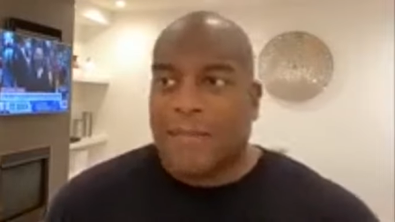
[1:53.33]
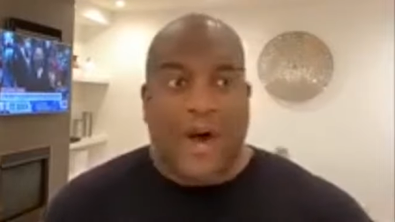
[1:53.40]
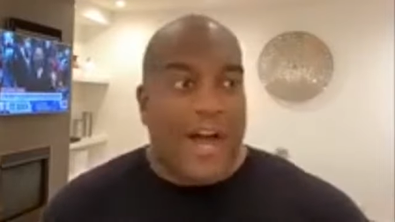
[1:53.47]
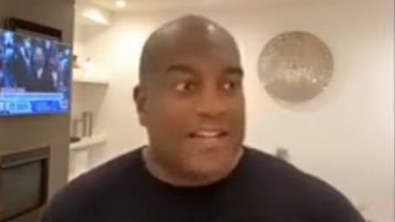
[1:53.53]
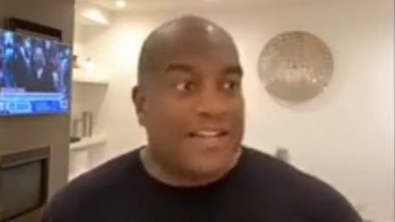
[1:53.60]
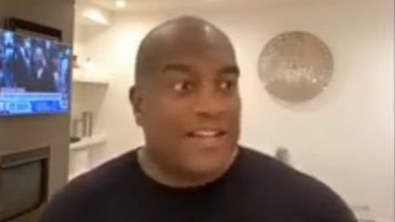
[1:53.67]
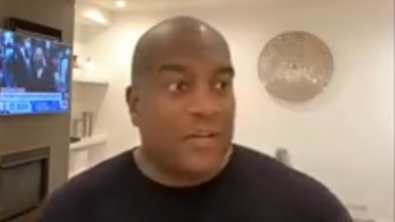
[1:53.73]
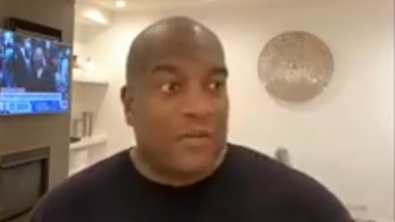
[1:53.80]

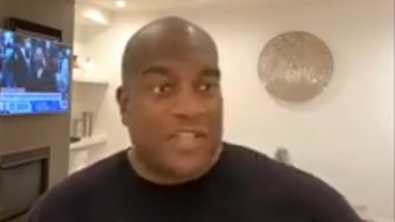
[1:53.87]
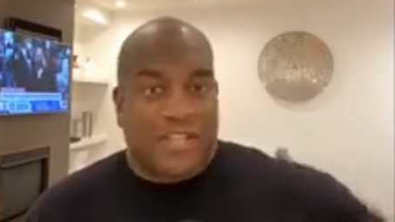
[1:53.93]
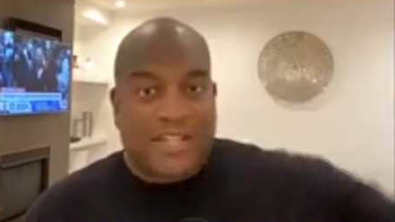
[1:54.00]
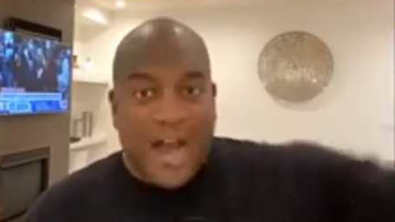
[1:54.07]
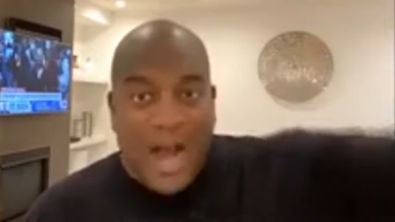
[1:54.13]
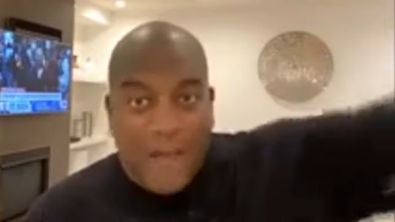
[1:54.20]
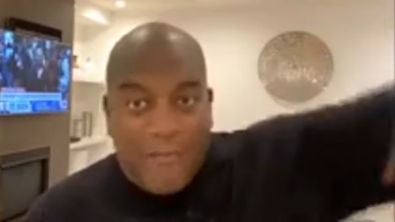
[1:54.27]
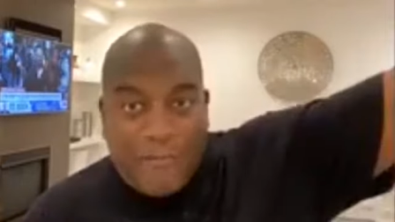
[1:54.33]
Boston was a
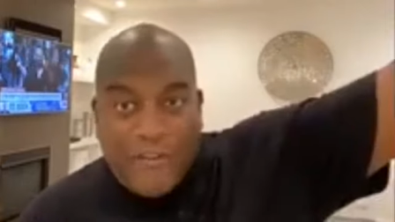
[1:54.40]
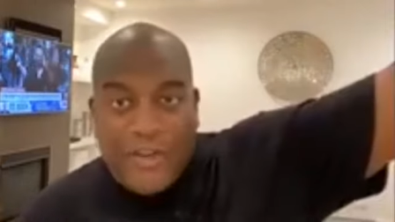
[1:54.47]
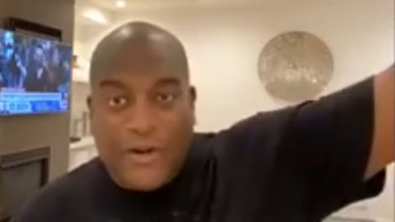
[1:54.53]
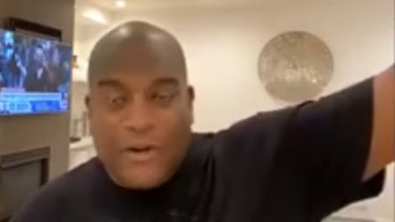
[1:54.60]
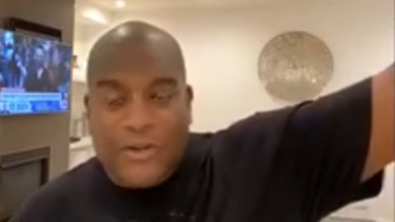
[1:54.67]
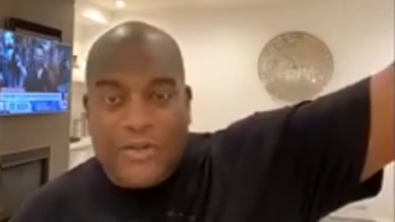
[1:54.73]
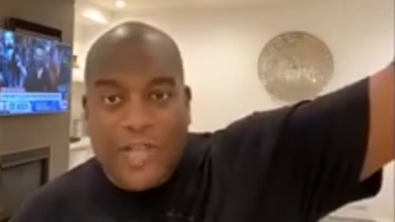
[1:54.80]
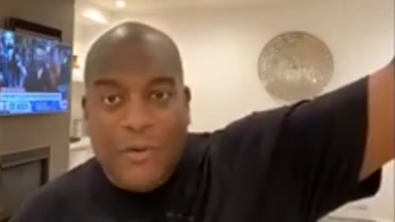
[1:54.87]
top
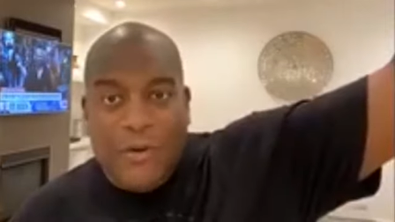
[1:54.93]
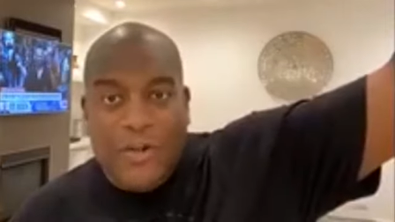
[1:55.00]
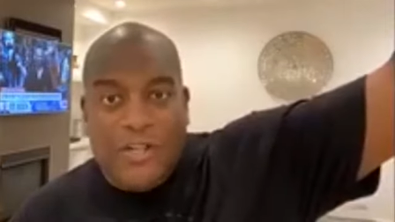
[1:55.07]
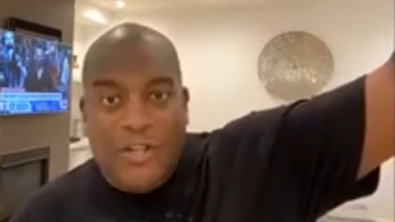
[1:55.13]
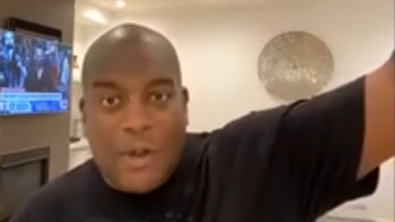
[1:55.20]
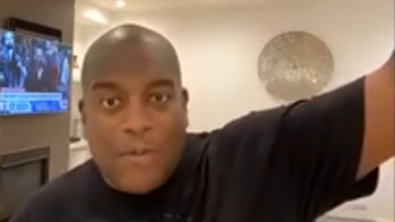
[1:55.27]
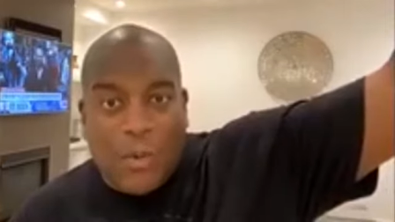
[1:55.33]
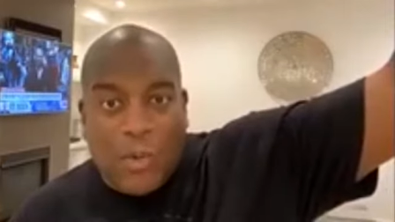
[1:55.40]
feeder. They were
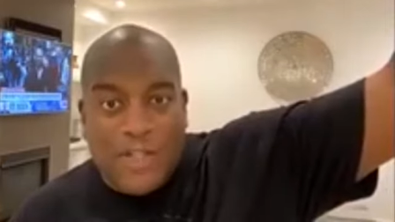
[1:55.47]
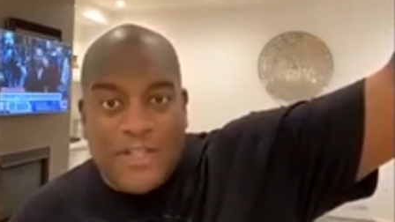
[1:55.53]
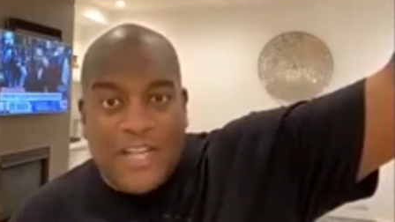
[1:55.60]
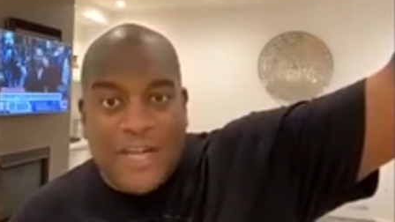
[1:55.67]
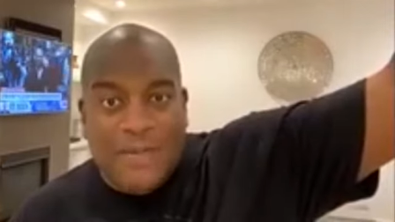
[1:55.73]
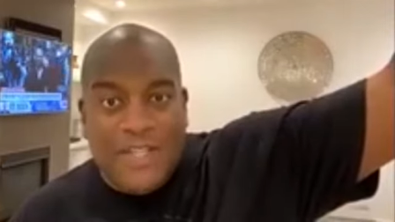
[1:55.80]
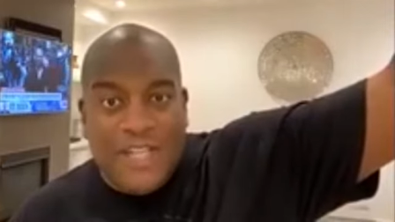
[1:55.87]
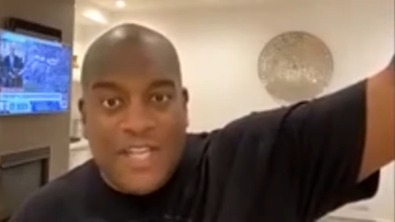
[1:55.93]
number one
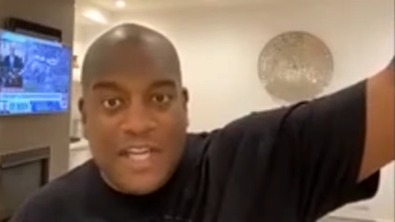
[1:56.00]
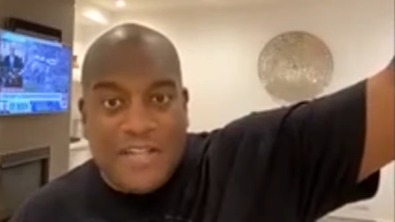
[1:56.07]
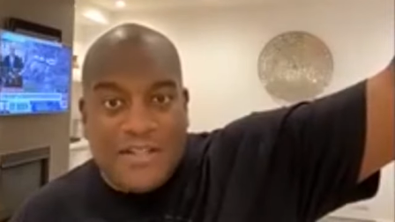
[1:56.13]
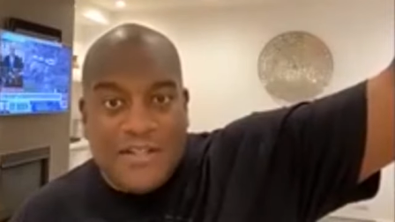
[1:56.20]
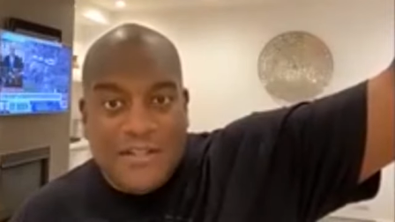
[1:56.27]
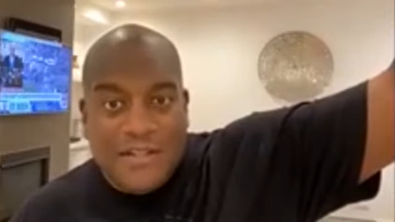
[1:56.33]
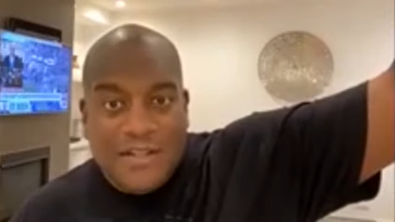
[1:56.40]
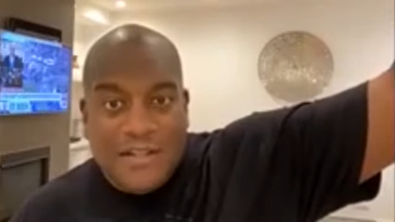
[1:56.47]
team in the
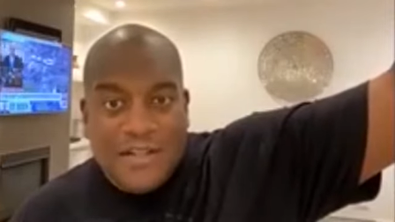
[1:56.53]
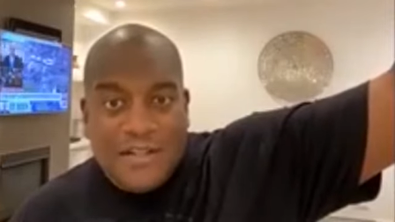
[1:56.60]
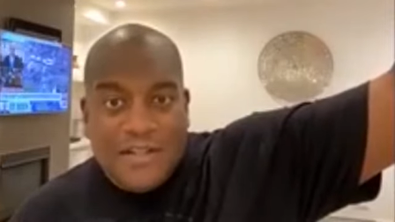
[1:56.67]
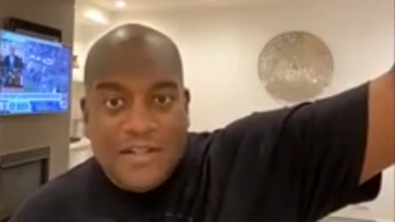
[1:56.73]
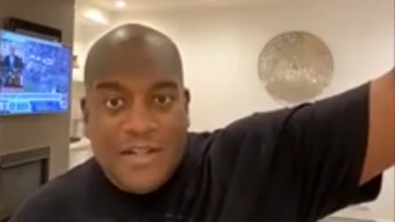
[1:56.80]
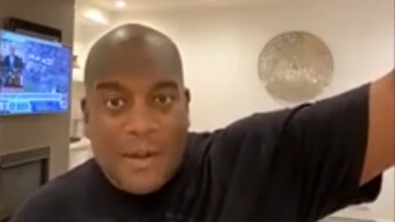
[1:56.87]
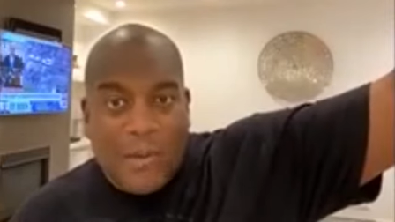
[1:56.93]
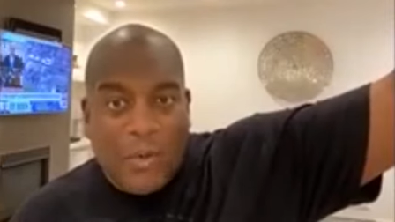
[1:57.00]
East
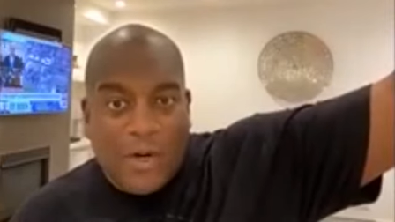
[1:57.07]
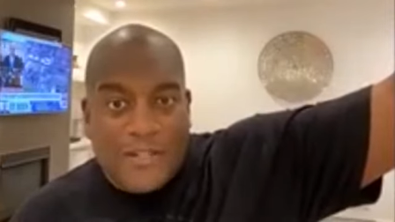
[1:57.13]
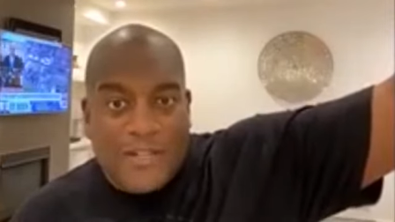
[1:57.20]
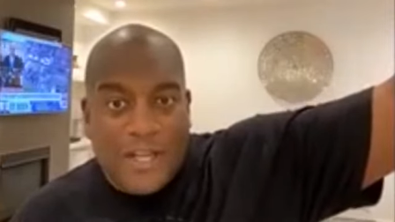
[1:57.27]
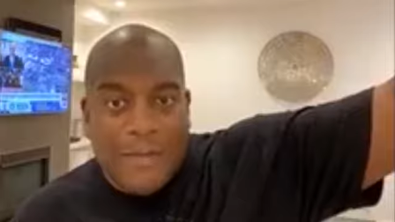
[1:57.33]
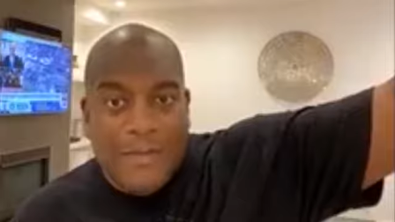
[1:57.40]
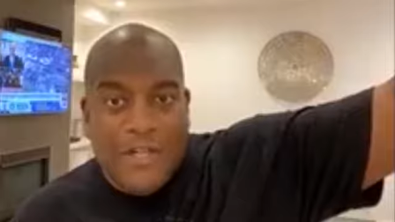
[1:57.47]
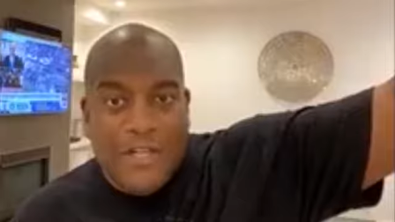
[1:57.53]
number one
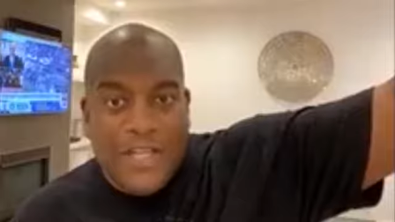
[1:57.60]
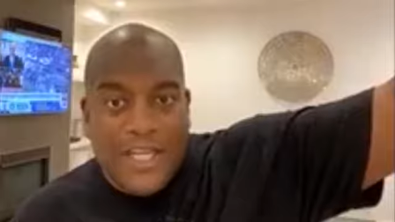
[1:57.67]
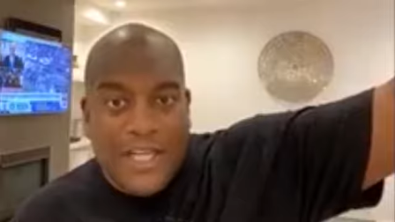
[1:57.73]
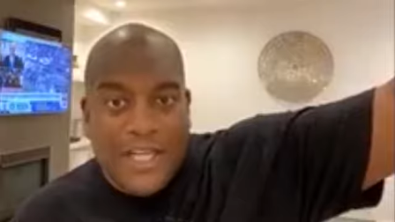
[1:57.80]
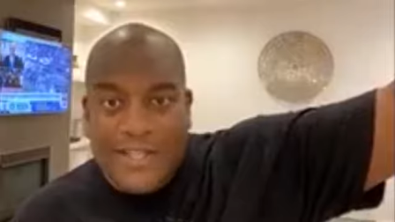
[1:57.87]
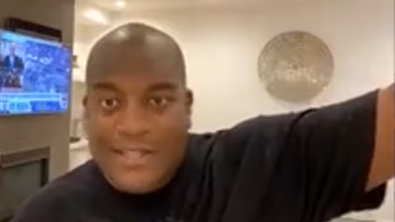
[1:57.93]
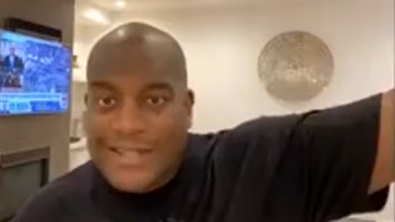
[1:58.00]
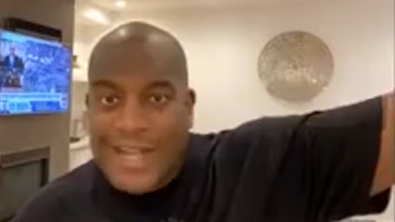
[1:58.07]
team in the
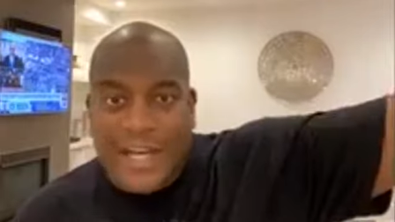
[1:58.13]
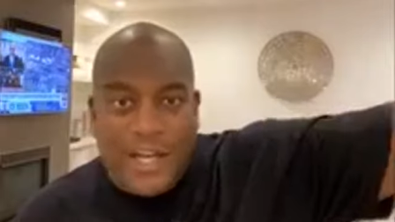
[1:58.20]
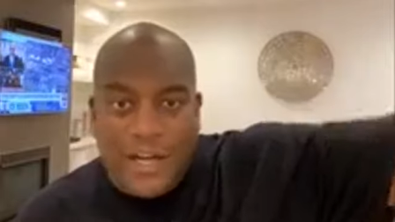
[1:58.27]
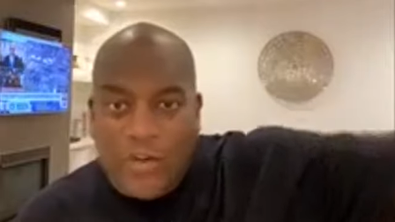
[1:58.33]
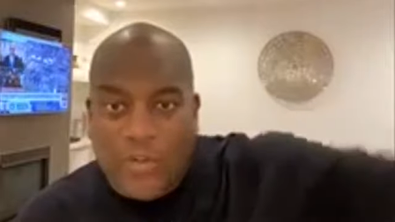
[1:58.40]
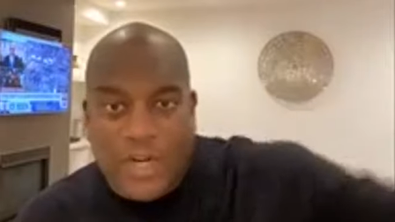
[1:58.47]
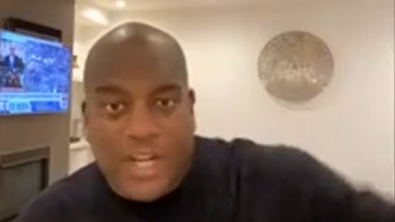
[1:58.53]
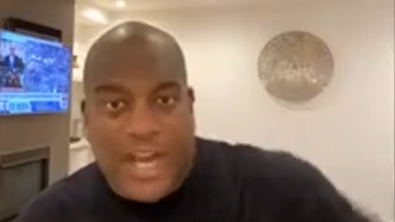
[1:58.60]
league. They
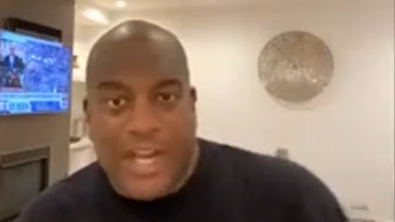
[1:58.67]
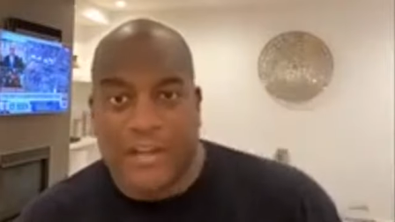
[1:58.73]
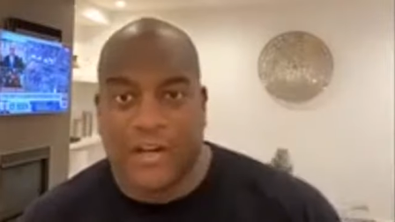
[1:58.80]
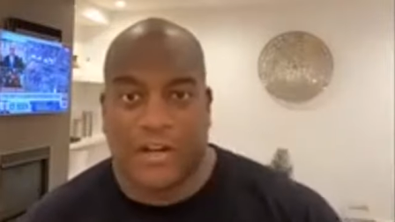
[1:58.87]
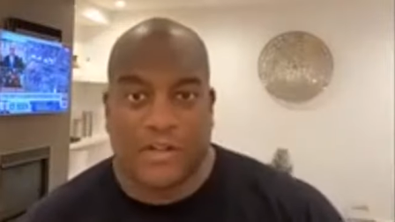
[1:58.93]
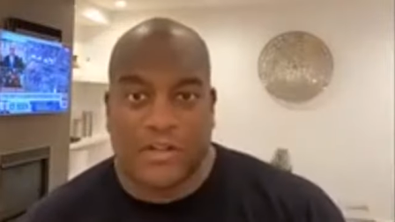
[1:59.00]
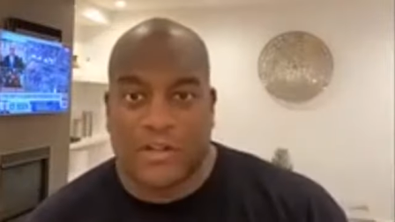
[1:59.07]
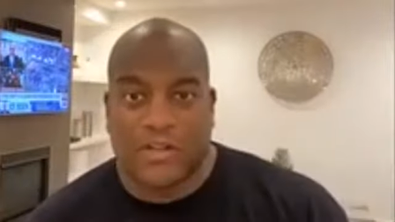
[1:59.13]
couldn't regain
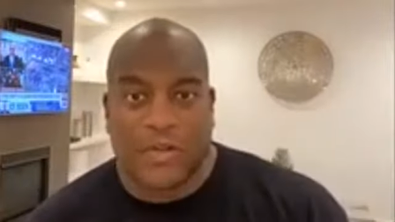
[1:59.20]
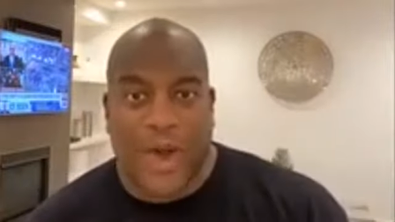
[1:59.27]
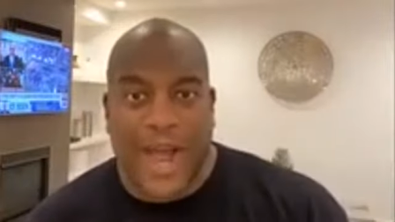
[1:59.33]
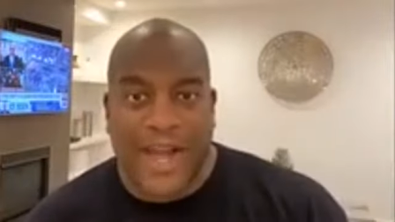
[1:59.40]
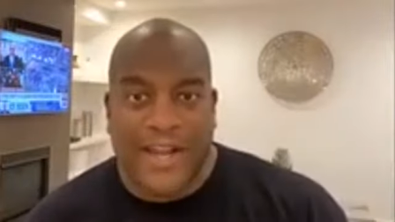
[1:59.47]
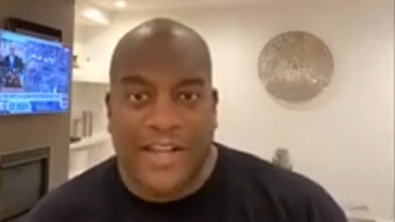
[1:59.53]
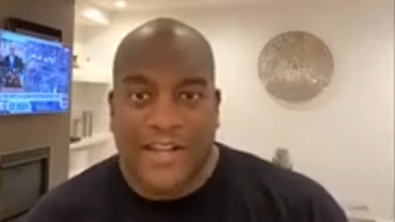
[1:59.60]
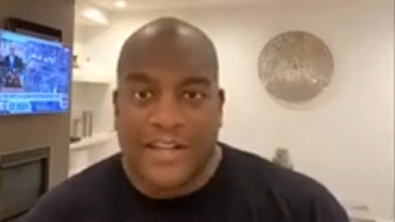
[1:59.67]
their, their
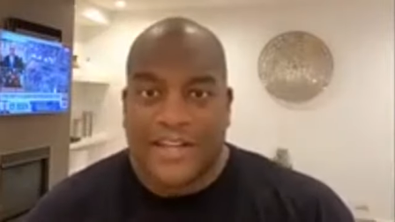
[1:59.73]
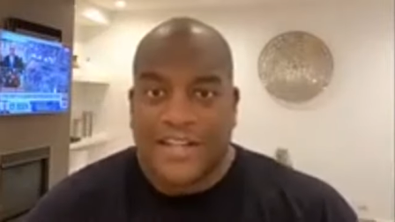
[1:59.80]
swag.